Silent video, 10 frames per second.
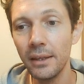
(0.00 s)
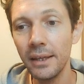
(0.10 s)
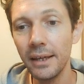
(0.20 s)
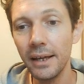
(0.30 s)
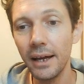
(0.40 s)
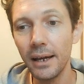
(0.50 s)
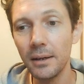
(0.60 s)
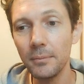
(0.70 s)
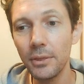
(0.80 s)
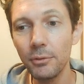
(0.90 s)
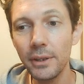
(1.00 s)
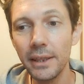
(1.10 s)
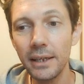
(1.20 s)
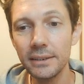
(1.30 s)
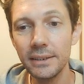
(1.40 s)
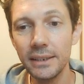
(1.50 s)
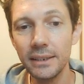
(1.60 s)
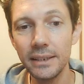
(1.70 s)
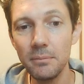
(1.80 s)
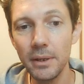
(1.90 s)
3,000
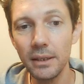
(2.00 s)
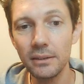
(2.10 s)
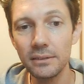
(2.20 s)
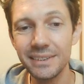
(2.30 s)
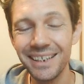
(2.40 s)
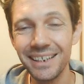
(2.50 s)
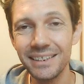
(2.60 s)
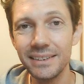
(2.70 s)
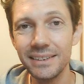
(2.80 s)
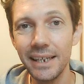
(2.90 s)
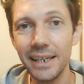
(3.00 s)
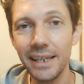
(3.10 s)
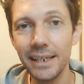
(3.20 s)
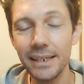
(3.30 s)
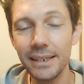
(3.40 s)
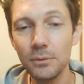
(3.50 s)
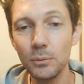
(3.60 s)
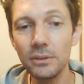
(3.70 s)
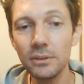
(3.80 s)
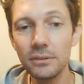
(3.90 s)
email sends
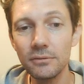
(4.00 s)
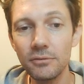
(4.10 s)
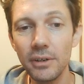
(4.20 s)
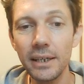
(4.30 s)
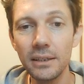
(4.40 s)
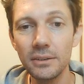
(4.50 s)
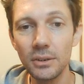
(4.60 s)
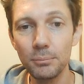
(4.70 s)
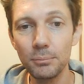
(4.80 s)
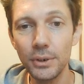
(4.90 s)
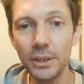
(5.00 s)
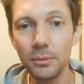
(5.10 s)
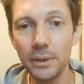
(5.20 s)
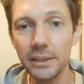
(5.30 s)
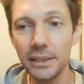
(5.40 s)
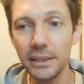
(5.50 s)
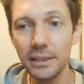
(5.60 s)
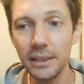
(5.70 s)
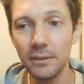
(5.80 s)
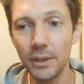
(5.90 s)
will run out pretty quickly
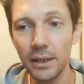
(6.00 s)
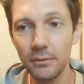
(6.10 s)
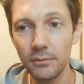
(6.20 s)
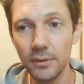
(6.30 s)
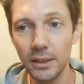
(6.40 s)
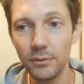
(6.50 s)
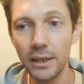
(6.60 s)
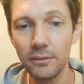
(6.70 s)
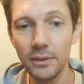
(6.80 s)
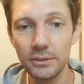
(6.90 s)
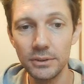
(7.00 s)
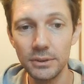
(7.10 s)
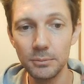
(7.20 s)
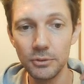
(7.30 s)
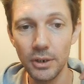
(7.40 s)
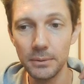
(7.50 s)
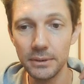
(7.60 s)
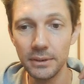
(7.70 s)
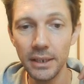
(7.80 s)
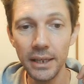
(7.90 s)
if you have 500 subscribers.
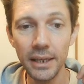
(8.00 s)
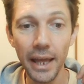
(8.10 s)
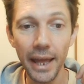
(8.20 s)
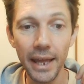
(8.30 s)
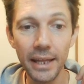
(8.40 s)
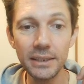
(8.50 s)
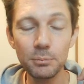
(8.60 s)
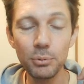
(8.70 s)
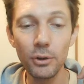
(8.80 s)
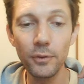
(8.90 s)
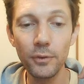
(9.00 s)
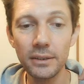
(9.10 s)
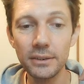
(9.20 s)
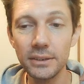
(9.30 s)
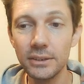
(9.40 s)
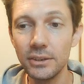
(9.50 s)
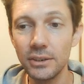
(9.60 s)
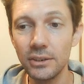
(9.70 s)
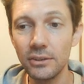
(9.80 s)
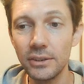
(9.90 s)
And list profiles, you
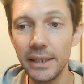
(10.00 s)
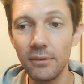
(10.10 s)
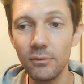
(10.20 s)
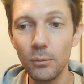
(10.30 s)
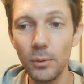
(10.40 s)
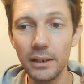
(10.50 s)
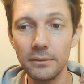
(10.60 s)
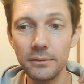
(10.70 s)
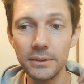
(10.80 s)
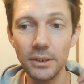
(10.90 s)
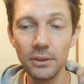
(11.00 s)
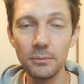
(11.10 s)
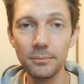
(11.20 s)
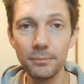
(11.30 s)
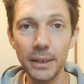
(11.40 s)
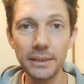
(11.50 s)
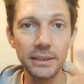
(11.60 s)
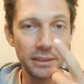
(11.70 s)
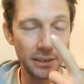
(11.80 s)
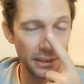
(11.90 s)
can only have one. So
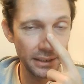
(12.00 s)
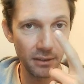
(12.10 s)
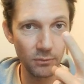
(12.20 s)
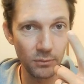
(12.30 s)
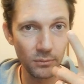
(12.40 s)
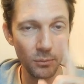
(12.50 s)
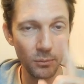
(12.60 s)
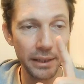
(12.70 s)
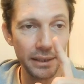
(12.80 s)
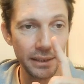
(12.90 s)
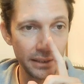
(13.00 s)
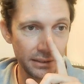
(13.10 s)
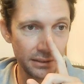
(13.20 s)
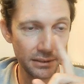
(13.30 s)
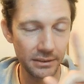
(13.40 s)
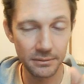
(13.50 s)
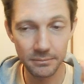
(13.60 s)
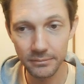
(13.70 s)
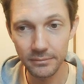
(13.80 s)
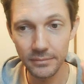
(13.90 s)
basically you can have one list,
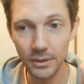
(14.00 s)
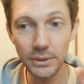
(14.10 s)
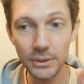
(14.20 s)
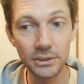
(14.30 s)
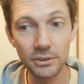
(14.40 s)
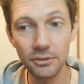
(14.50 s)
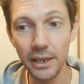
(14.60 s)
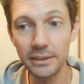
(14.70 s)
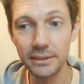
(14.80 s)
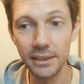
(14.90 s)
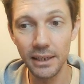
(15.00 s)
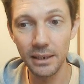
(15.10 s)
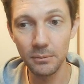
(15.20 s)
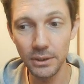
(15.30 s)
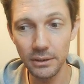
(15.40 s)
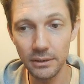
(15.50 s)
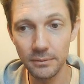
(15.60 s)
which is great to start up with.